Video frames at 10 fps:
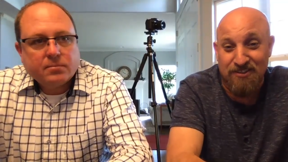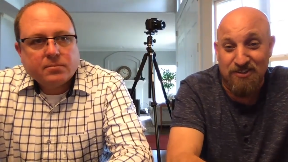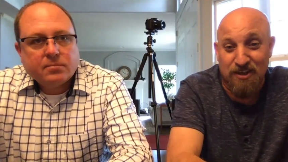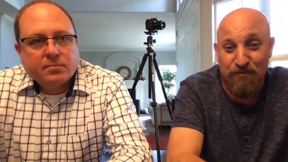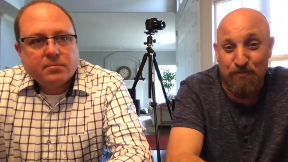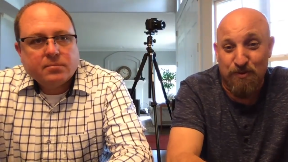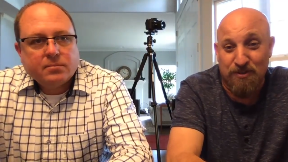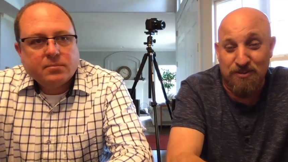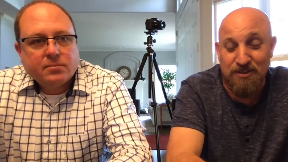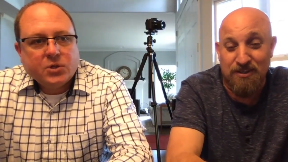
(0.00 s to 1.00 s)
Speaker 1: of stuff, but
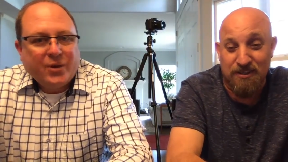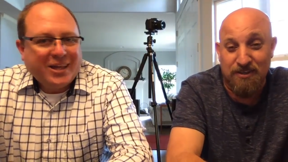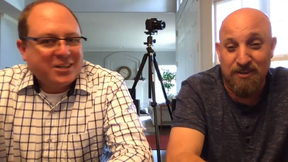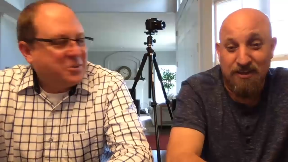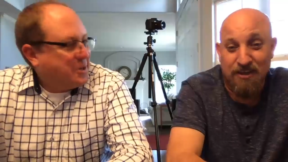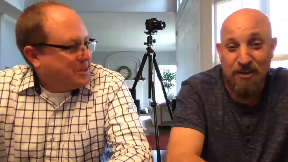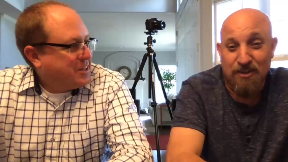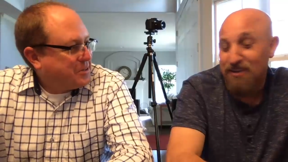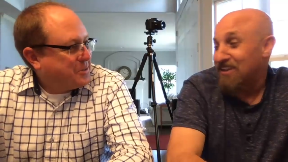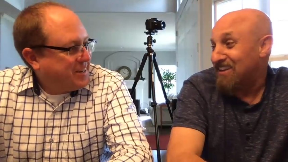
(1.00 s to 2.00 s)
uh, we like toys.
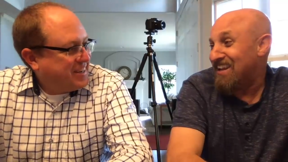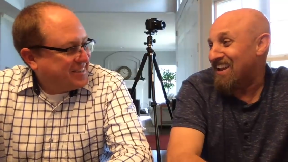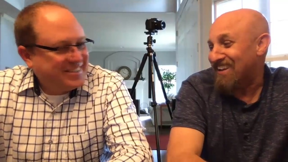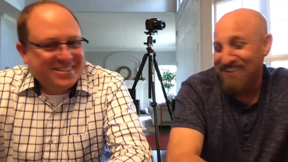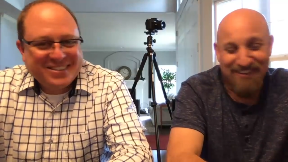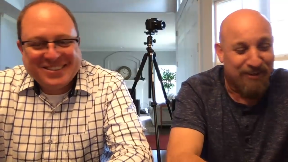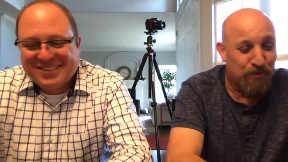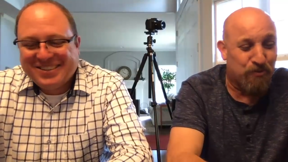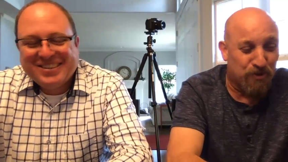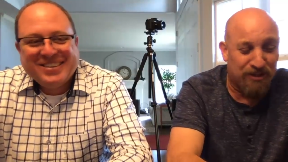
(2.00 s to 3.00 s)
That's what it yeah. is we
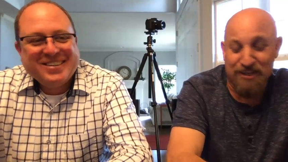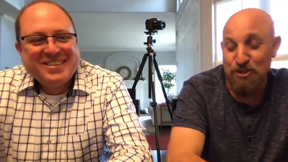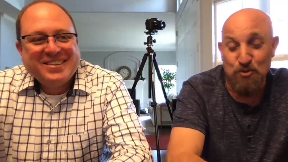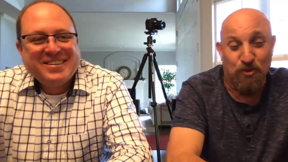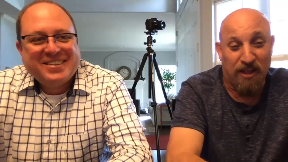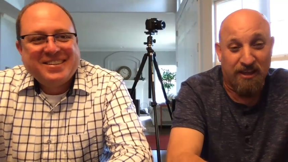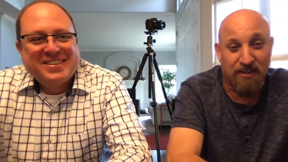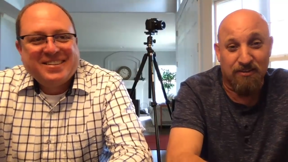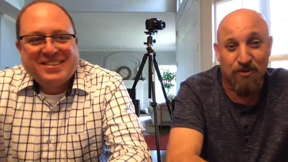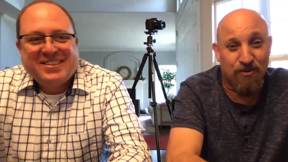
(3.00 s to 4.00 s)
really do like it.
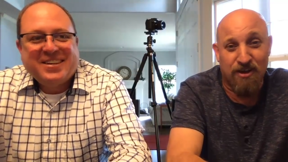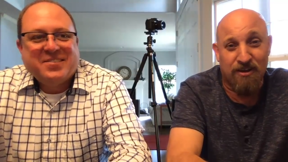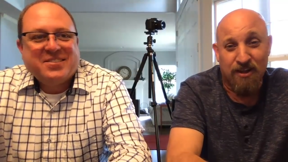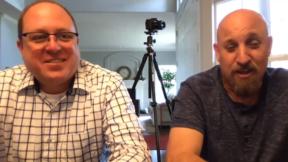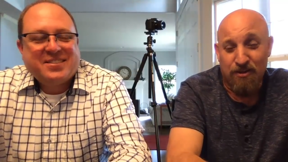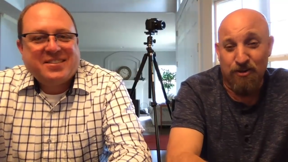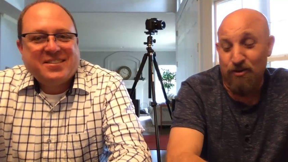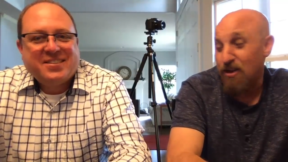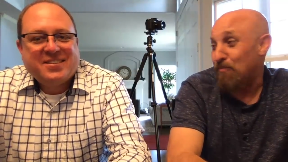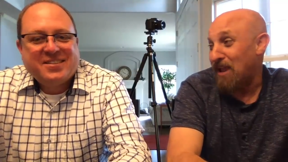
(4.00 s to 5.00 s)
They're not yeah. they're
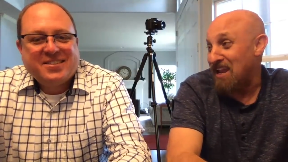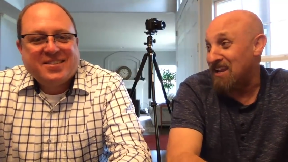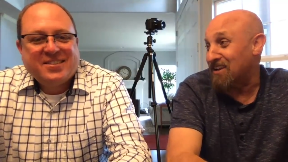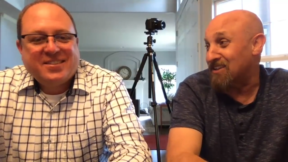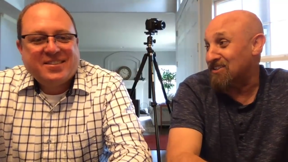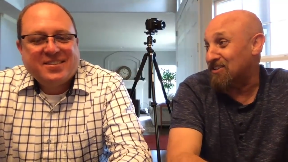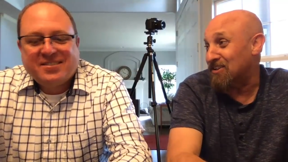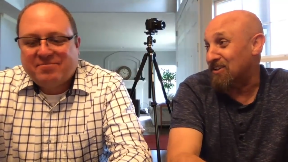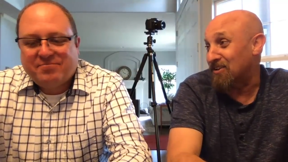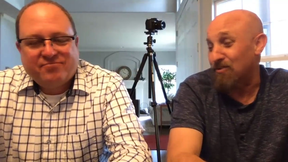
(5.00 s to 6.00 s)
not paying us to you
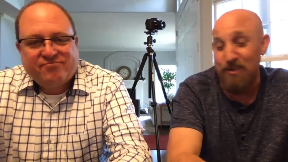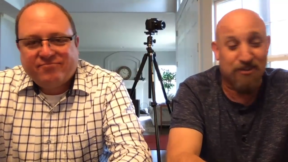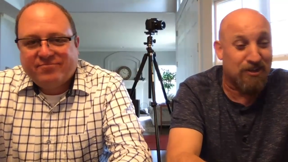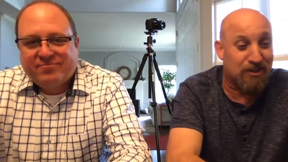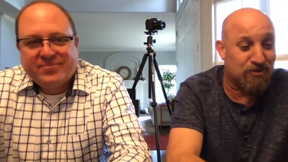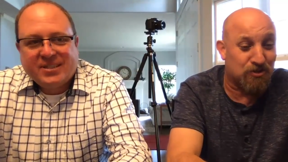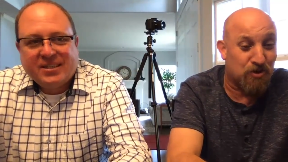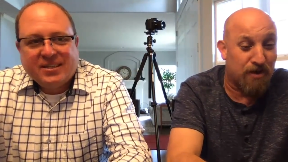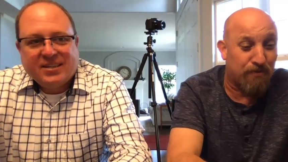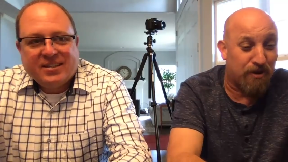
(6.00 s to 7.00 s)
know they sent us a
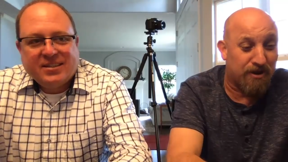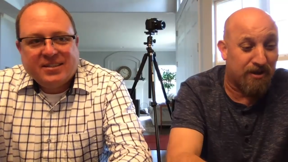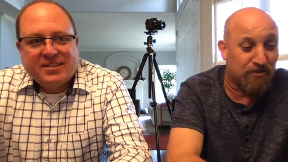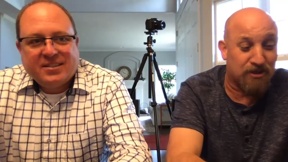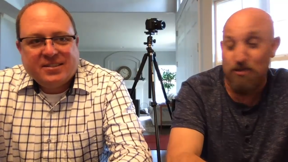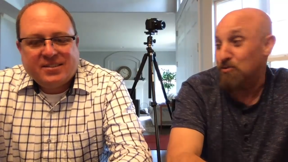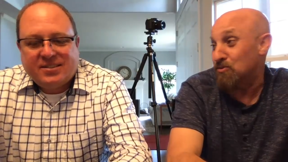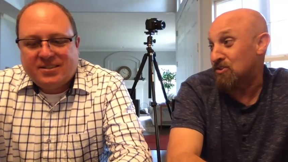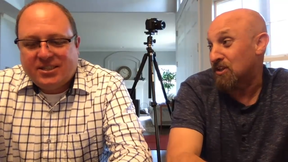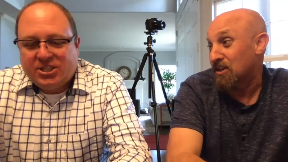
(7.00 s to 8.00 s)
tripod out to use
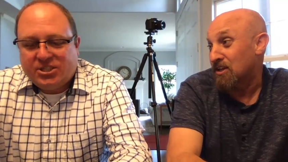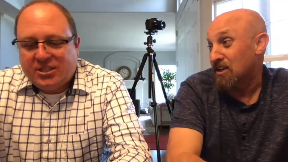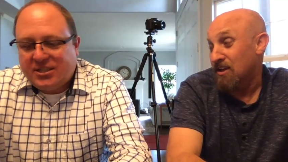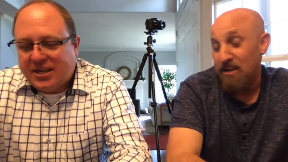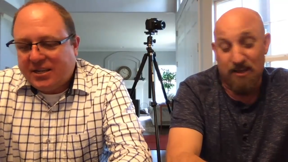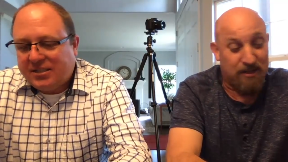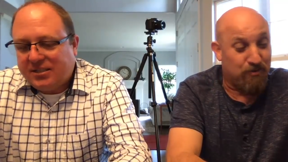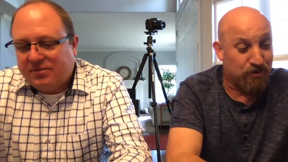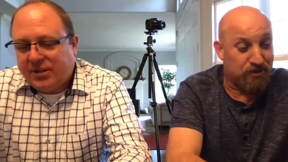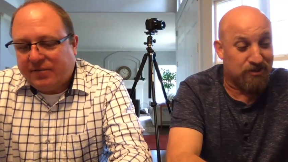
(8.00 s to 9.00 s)
to just to test, and we're
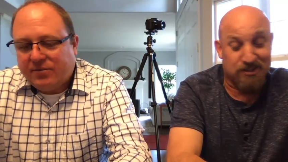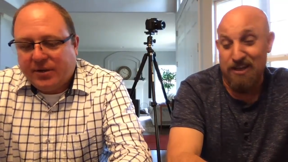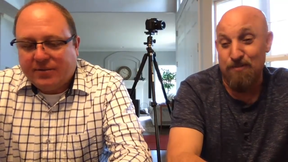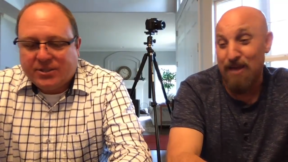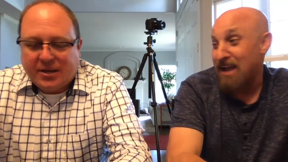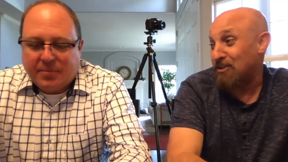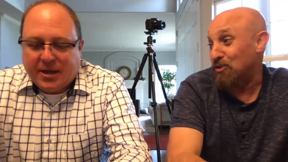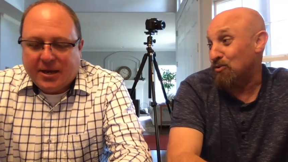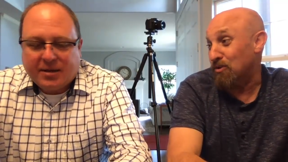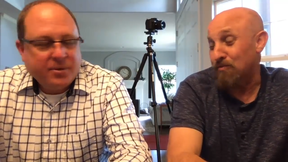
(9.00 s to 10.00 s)
gonna send it back to
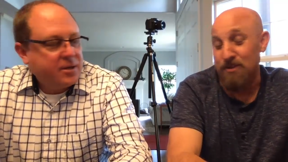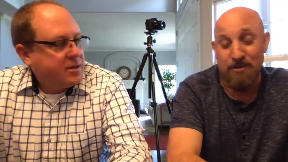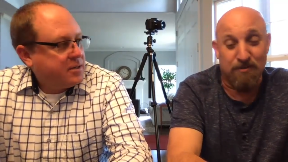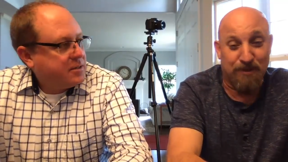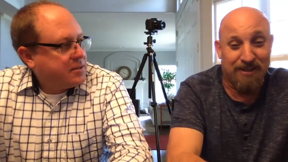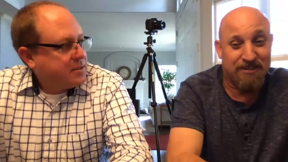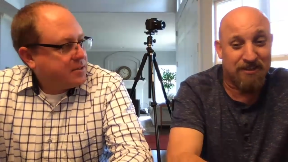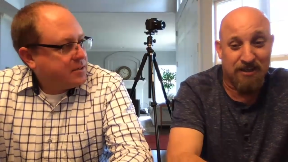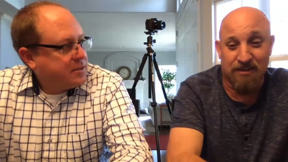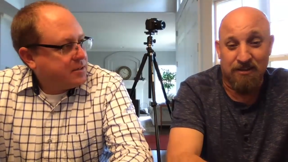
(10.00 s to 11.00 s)
them. And but
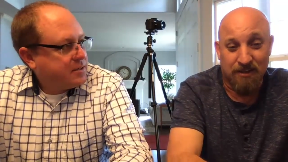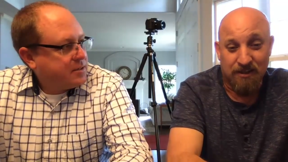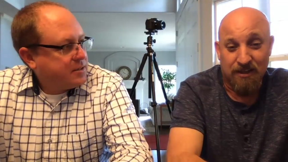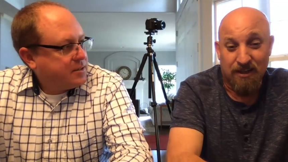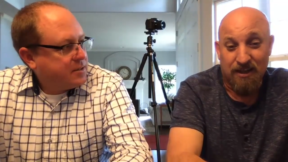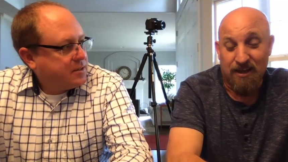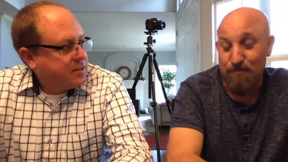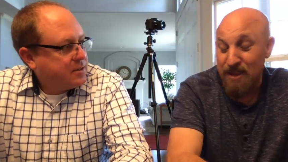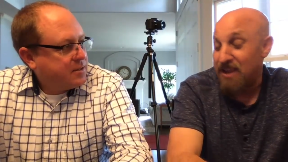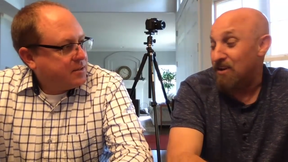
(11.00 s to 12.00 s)
uh,
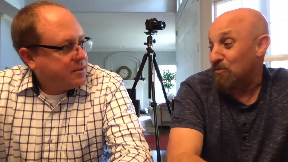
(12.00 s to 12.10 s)
man, it